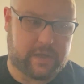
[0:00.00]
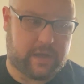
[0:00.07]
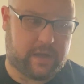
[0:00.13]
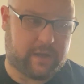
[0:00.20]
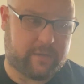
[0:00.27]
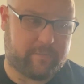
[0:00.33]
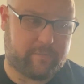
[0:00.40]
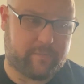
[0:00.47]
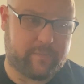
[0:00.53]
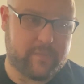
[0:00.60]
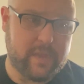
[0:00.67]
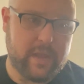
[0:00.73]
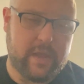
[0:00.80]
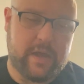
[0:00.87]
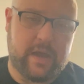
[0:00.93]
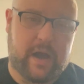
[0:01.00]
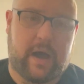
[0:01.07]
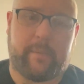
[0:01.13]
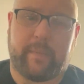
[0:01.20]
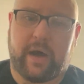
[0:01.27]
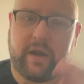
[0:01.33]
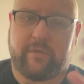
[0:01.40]
I'm
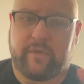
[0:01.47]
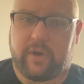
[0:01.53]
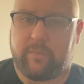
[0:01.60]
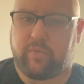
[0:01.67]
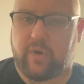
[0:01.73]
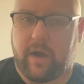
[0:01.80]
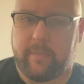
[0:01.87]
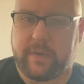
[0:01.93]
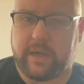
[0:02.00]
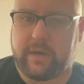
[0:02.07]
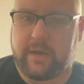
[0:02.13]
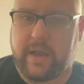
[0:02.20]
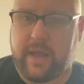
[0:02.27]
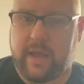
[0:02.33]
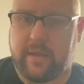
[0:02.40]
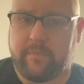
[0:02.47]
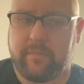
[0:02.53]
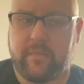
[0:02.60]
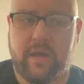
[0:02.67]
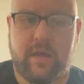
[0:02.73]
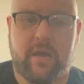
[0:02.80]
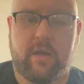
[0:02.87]
not a very prominent name,
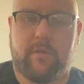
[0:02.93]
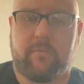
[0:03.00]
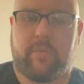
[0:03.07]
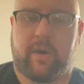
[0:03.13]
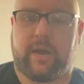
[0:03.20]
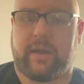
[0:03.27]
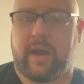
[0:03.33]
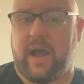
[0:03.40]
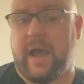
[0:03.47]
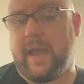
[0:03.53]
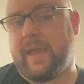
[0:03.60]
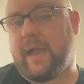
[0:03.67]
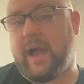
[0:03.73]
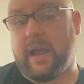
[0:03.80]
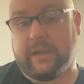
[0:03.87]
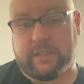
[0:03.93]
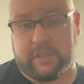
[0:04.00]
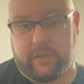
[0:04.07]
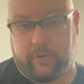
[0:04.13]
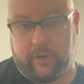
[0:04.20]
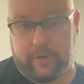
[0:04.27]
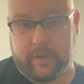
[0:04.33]
but I
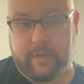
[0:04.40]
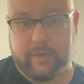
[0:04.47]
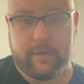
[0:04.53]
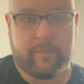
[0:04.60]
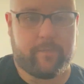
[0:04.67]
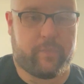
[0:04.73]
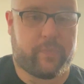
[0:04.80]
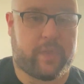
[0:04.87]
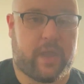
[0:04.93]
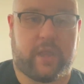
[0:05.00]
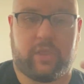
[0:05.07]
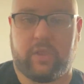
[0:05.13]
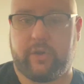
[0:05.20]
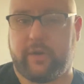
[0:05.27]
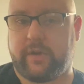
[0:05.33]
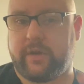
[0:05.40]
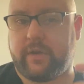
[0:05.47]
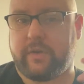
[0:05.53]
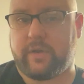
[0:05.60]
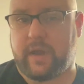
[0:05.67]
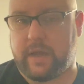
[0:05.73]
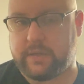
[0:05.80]
lurk. I lurk.
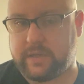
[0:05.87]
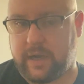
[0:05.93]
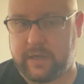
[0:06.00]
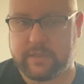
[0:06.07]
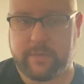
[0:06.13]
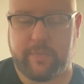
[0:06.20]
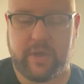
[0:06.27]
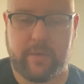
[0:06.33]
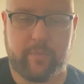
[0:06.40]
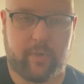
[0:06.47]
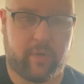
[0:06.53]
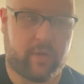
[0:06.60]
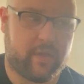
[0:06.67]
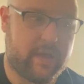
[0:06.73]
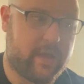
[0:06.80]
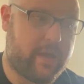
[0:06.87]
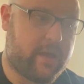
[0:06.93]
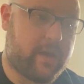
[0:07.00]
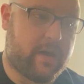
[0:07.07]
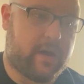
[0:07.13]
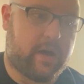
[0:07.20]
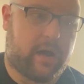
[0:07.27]
I talk to people.
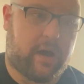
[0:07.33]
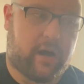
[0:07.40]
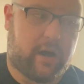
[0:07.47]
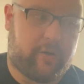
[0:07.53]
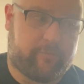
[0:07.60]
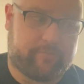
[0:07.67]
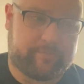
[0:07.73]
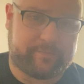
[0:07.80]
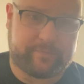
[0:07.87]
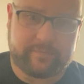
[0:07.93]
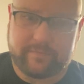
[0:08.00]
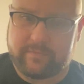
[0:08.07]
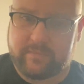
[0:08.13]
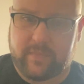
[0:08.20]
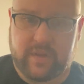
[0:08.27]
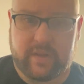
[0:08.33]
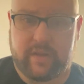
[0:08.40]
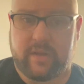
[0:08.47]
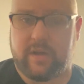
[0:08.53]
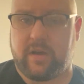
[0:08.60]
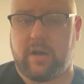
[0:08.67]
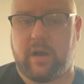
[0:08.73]

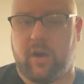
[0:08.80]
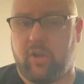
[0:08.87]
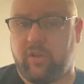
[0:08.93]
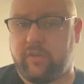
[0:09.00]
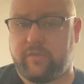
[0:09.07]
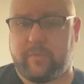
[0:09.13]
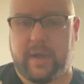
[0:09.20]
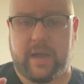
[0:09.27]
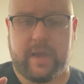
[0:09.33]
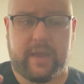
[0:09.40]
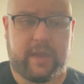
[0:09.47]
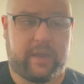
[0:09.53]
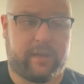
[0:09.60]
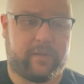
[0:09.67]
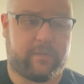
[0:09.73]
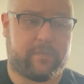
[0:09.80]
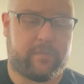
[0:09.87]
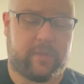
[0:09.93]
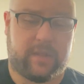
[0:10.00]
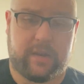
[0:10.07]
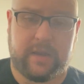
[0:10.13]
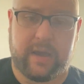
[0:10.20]
All of my
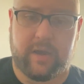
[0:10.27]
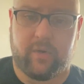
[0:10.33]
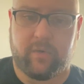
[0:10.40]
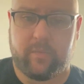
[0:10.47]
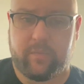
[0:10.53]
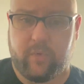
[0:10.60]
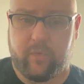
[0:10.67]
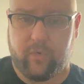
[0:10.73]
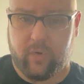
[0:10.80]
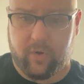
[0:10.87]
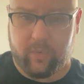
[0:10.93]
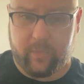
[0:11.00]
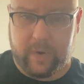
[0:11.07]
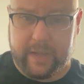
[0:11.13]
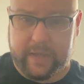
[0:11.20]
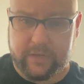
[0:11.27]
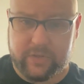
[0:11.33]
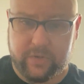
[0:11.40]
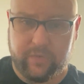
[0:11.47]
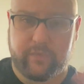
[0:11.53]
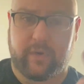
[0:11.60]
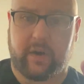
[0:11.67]
Now, before I get
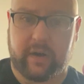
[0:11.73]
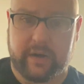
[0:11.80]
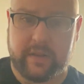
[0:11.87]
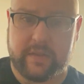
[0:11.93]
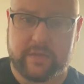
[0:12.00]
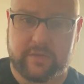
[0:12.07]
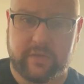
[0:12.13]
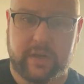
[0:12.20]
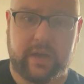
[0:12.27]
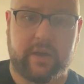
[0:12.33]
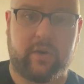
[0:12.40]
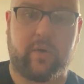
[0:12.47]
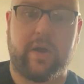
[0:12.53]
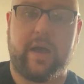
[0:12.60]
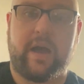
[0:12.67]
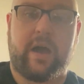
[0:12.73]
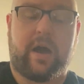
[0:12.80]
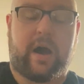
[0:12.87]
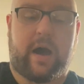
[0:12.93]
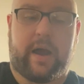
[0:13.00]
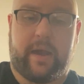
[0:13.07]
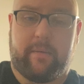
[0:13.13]
too far into this video,
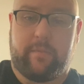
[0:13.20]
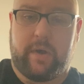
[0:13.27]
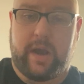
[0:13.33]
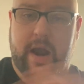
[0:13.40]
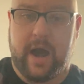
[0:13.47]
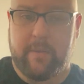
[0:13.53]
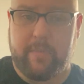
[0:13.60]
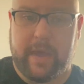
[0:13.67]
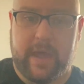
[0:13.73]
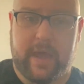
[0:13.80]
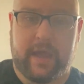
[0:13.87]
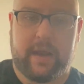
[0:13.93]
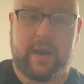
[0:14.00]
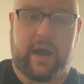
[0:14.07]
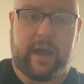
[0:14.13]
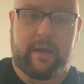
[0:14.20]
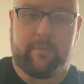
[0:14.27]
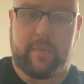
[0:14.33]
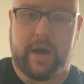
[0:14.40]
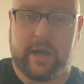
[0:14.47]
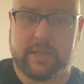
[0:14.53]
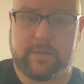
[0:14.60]
I am not paid, I am
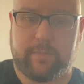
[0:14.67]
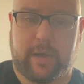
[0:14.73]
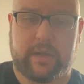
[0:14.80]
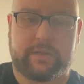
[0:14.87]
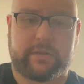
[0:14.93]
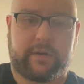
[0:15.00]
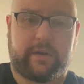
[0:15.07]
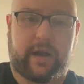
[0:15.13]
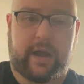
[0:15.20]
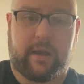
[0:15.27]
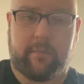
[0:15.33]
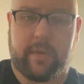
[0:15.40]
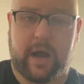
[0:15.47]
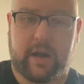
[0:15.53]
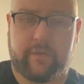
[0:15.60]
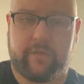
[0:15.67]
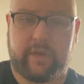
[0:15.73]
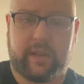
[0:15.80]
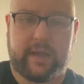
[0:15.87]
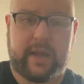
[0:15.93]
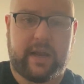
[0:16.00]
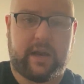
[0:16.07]
not sponsored, I am not
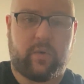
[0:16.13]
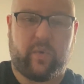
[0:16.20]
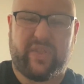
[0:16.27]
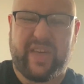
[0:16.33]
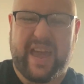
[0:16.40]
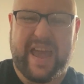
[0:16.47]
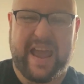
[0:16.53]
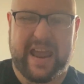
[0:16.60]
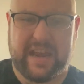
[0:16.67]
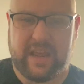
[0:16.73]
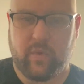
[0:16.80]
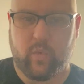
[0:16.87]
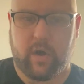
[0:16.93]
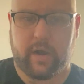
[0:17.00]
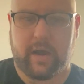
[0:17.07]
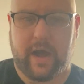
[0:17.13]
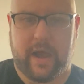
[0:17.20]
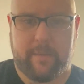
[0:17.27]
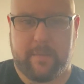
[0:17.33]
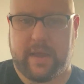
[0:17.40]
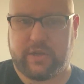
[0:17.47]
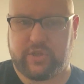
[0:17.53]
affiliated with anyone I
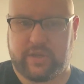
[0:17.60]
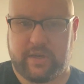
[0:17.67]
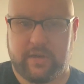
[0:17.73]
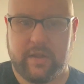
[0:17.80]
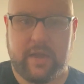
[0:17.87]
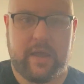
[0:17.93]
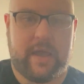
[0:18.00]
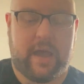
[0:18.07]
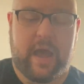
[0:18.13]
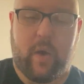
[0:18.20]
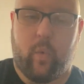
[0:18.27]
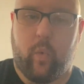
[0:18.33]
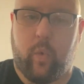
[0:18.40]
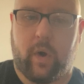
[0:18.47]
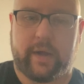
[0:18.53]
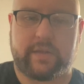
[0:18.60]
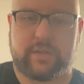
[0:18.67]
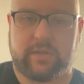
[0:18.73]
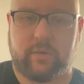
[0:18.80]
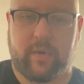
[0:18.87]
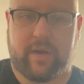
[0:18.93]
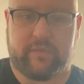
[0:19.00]
mention
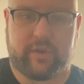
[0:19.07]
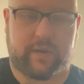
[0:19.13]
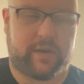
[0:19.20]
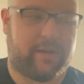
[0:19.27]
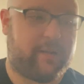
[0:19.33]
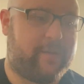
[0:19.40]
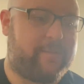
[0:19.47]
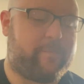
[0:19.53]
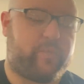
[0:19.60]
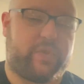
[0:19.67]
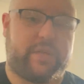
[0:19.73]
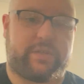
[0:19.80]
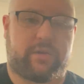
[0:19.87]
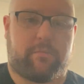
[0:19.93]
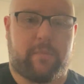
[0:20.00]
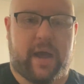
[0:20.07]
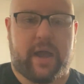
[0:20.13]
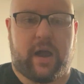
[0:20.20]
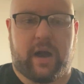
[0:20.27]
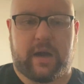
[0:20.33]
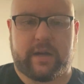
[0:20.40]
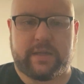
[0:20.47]
whatsoever. These are my
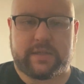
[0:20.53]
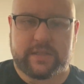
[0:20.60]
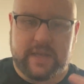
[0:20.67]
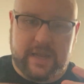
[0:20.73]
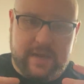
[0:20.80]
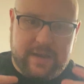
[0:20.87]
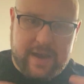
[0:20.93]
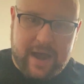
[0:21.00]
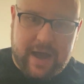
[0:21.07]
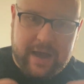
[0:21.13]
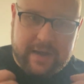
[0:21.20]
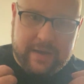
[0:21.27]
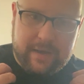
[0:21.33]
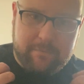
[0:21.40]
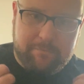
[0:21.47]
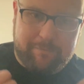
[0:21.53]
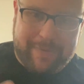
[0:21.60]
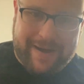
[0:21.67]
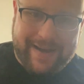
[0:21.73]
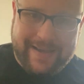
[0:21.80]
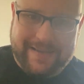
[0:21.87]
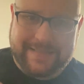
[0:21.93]
honest and
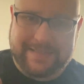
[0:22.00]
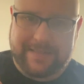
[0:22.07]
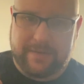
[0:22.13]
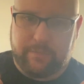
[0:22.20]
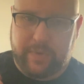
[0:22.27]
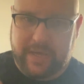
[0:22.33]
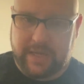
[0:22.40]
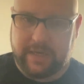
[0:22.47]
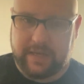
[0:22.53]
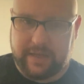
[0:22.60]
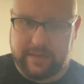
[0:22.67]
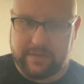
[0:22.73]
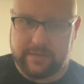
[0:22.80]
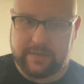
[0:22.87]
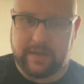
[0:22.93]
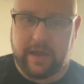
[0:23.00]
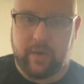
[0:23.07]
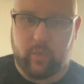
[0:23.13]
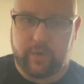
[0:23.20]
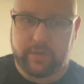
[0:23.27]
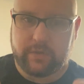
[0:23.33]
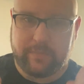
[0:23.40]
non-biased opinions. I
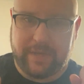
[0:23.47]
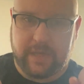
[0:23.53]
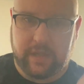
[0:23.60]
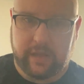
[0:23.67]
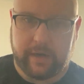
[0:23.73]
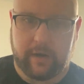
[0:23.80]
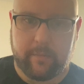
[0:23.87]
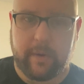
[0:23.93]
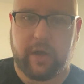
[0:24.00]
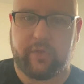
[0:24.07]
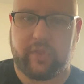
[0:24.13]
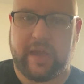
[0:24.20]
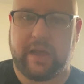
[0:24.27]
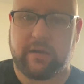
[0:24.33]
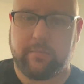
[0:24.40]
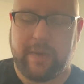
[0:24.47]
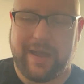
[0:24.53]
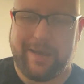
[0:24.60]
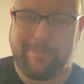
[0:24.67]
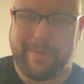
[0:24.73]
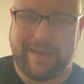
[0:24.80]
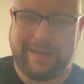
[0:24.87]
want to be clear about that. My
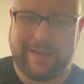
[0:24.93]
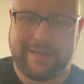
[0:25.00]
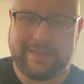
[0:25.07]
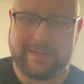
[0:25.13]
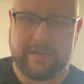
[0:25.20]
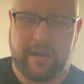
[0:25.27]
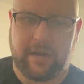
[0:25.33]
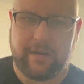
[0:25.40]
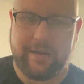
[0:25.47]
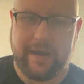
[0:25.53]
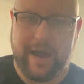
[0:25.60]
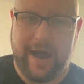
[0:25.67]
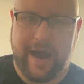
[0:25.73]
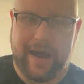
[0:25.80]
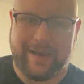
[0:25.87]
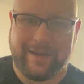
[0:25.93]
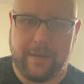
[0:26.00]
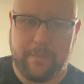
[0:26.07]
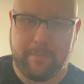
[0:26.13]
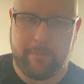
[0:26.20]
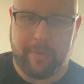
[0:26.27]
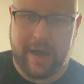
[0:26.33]
opinions are
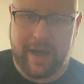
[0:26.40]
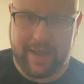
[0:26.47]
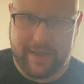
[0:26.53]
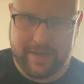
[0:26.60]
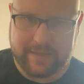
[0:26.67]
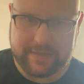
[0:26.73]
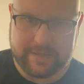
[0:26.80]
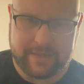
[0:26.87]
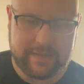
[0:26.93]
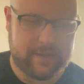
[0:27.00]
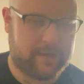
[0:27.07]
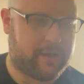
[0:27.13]
non-biased.